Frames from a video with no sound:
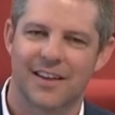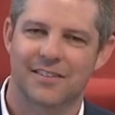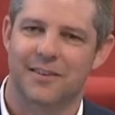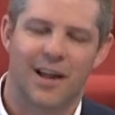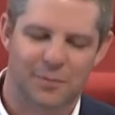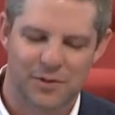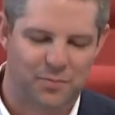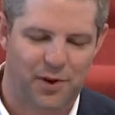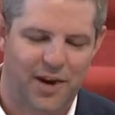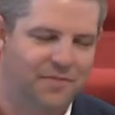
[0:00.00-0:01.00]
Solomon's
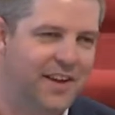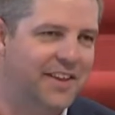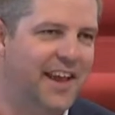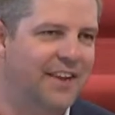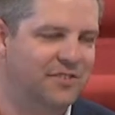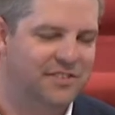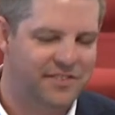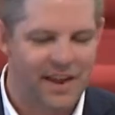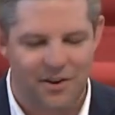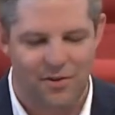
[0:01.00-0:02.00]
prayer of dedication in
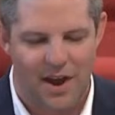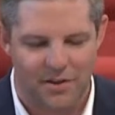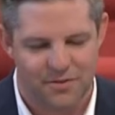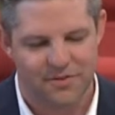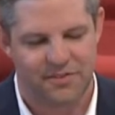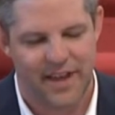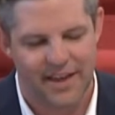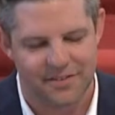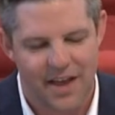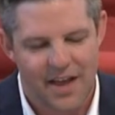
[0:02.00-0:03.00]
2 Chronicles
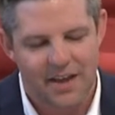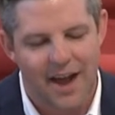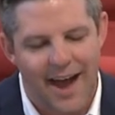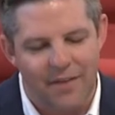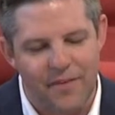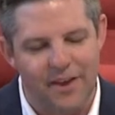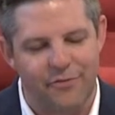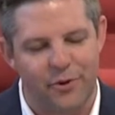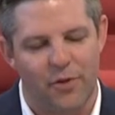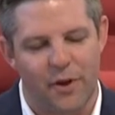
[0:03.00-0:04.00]
says, "God of
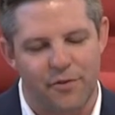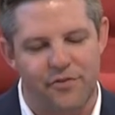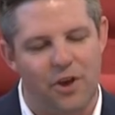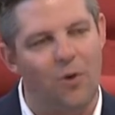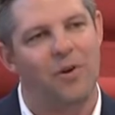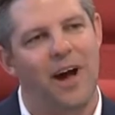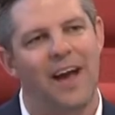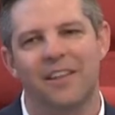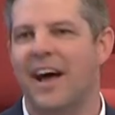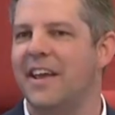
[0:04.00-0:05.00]
Israel, there is no
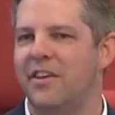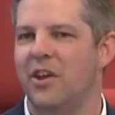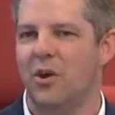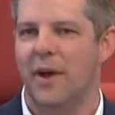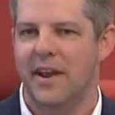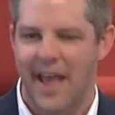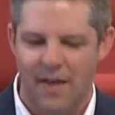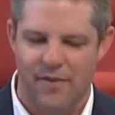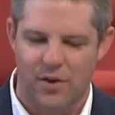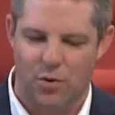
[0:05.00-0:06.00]
God like you in
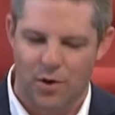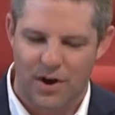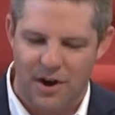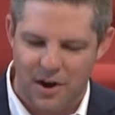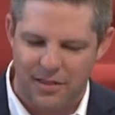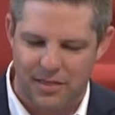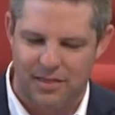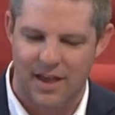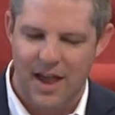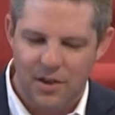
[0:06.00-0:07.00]
heaven or earth.